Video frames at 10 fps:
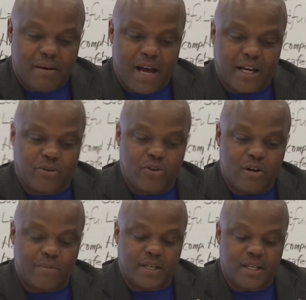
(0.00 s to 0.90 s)
I
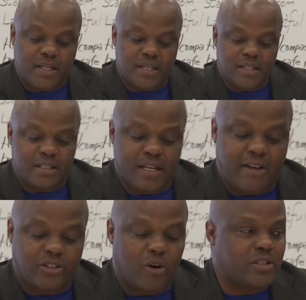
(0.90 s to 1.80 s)

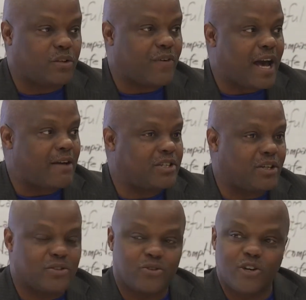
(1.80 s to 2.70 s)
was the oldest of 5
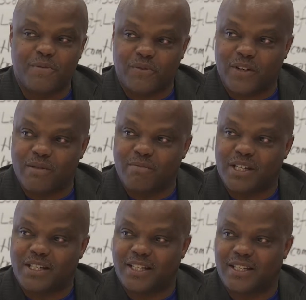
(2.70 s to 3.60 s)
children, grew up in Flint,
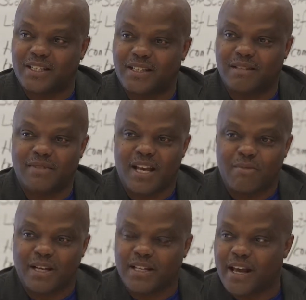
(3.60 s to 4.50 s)
Michigan.
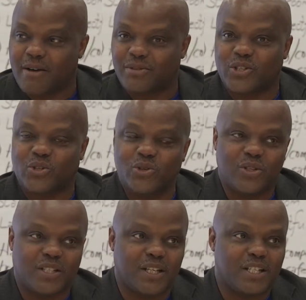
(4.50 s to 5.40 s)
My dad was a
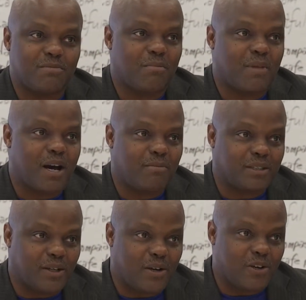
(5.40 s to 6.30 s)
school teacher, my mom
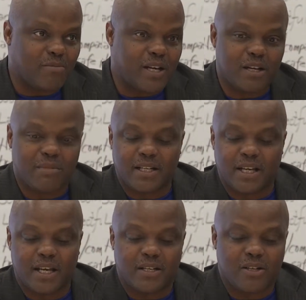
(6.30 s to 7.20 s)
was a homemaker. My
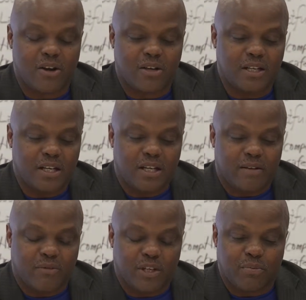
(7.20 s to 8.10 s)
dad
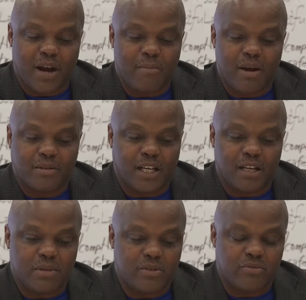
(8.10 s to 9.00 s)
his primary was
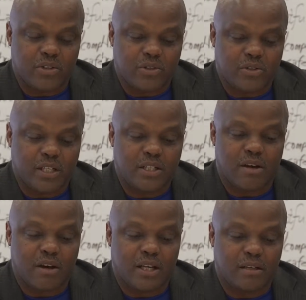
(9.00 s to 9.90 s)
elementary school. He
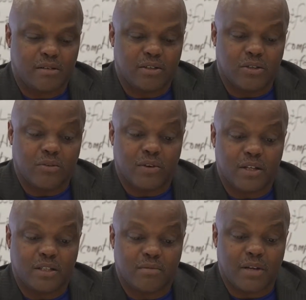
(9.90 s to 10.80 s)
taught at
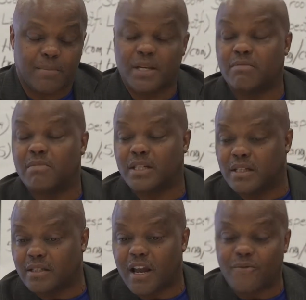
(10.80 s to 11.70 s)

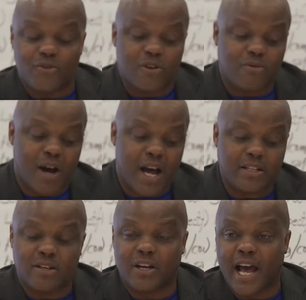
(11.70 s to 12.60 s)
Michigan State for a while.
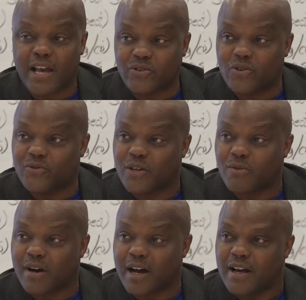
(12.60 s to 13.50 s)
He taught high school for a
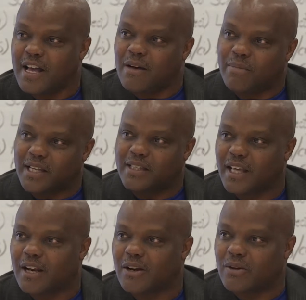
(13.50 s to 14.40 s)
while, but he
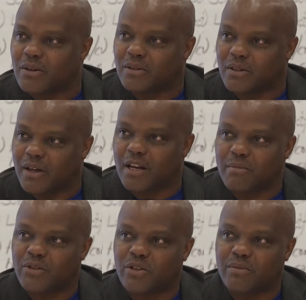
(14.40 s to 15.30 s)
settled on,
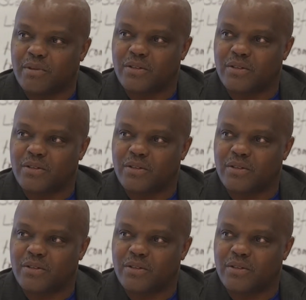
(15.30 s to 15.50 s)
elementary.